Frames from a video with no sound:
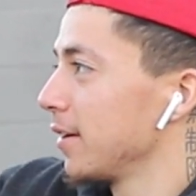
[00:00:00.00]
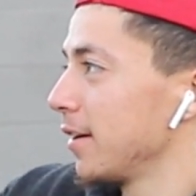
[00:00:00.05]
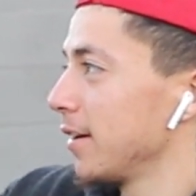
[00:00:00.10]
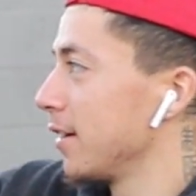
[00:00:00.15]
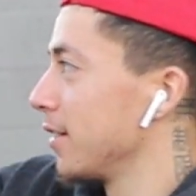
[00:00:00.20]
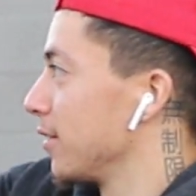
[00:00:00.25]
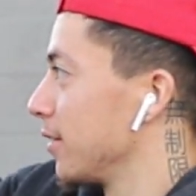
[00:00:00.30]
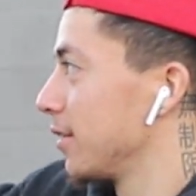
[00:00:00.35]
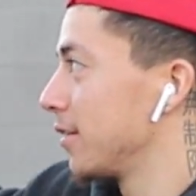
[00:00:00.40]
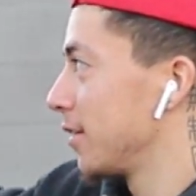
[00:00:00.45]

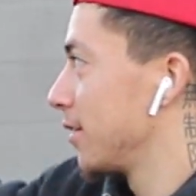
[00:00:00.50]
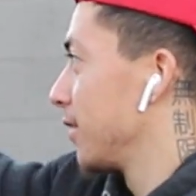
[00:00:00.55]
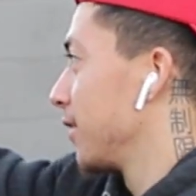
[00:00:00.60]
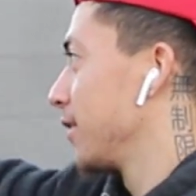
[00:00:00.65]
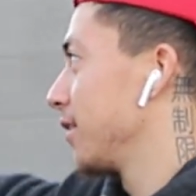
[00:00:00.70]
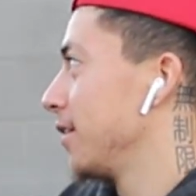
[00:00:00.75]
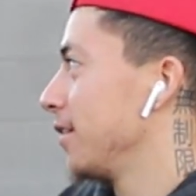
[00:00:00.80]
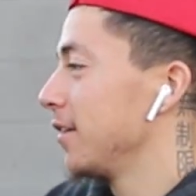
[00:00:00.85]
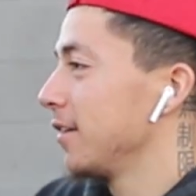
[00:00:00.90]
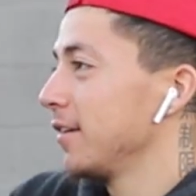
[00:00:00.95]
Gotta,
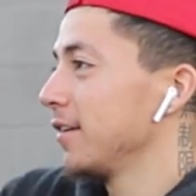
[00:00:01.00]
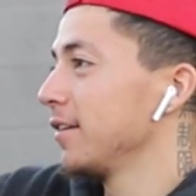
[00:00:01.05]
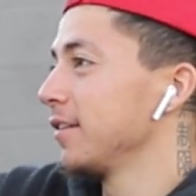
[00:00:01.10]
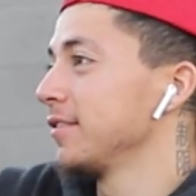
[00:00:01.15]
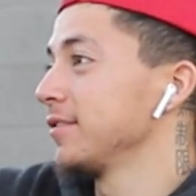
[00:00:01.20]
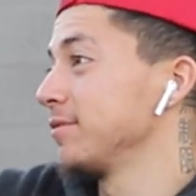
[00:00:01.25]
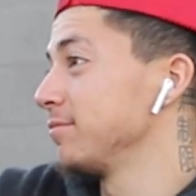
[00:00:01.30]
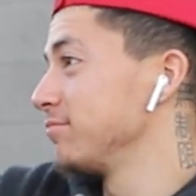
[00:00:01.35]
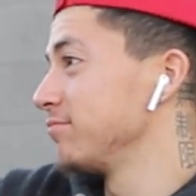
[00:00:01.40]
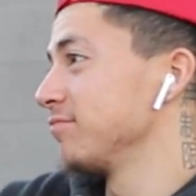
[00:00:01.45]

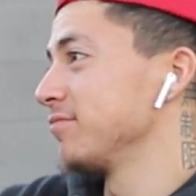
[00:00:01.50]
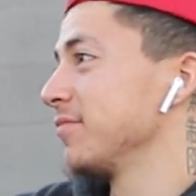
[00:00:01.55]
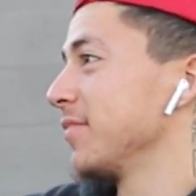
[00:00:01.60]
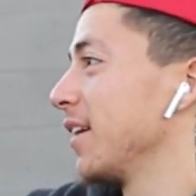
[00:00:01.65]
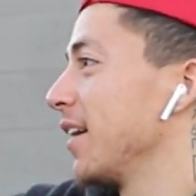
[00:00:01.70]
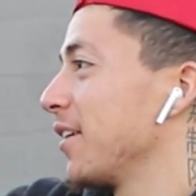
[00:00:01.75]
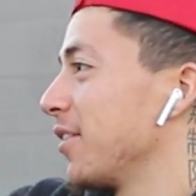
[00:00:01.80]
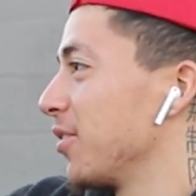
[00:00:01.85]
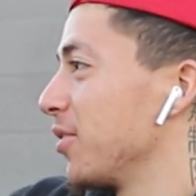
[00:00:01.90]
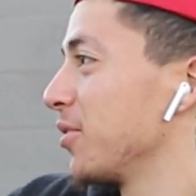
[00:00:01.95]

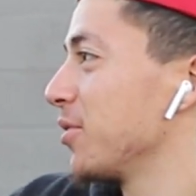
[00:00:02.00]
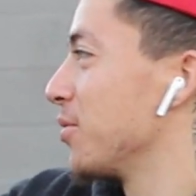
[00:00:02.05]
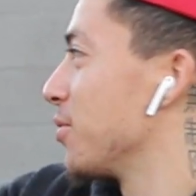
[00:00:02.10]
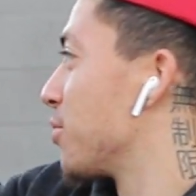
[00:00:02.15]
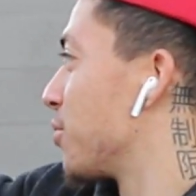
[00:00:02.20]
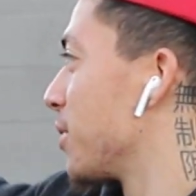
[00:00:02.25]
I don't know, go